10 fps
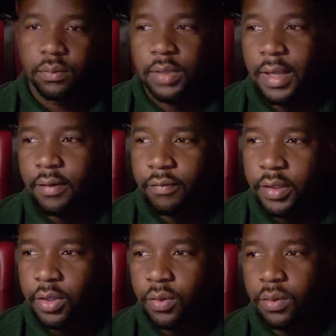like the
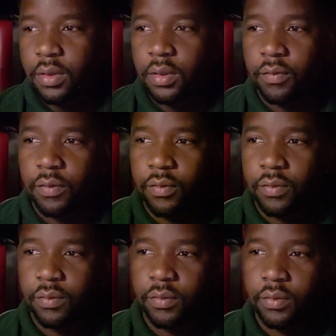video if you
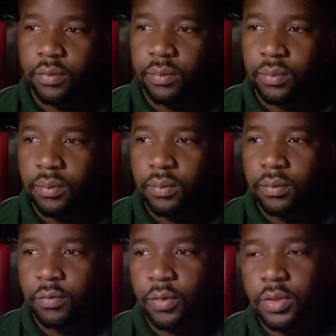
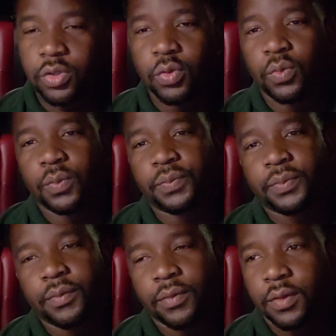want to.
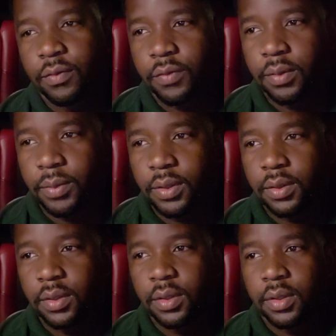Feel me?
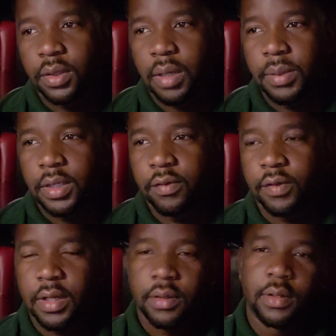Y'all be
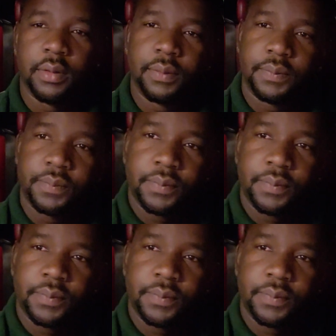easy out there.